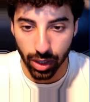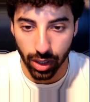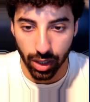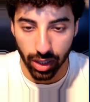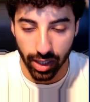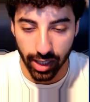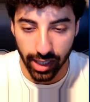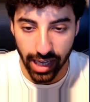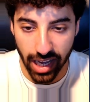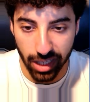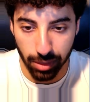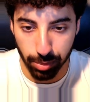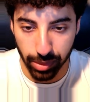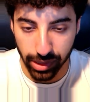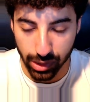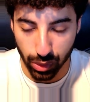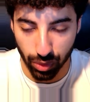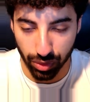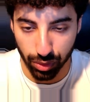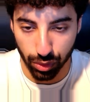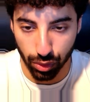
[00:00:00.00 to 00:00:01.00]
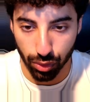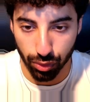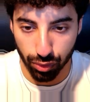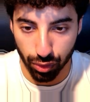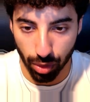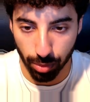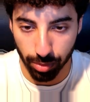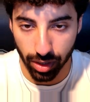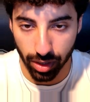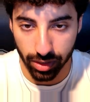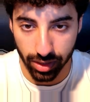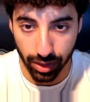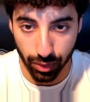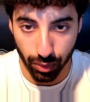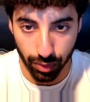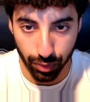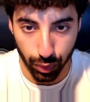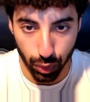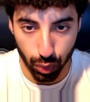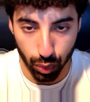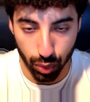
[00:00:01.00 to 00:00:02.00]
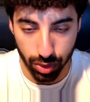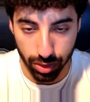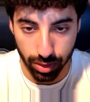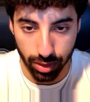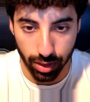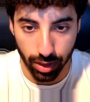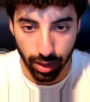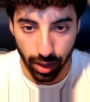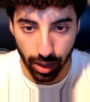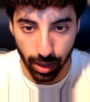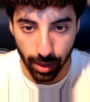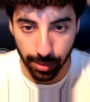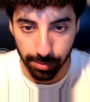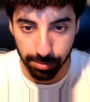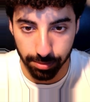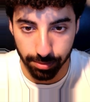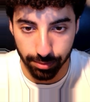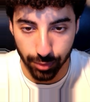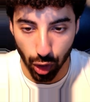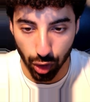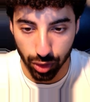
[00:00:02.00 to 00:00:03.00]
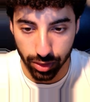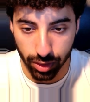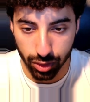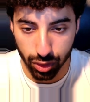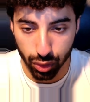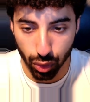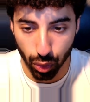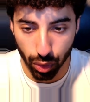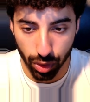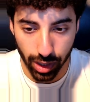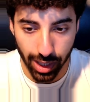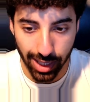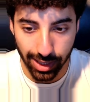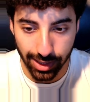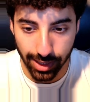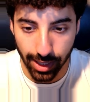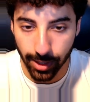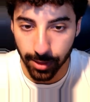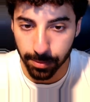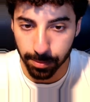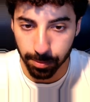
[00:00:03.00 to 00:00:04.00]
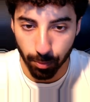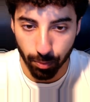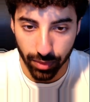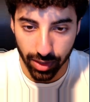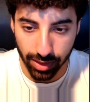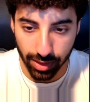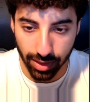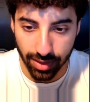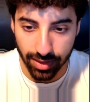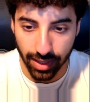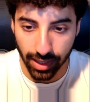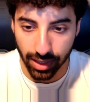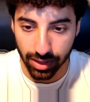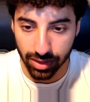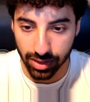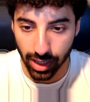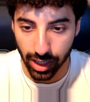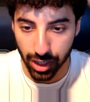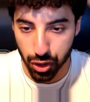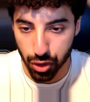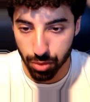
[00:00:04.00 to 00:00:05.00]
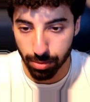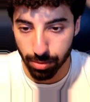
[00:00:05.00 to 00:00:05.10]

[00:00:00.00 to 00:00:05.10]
handpicked review from the reviews on the store, and then the second section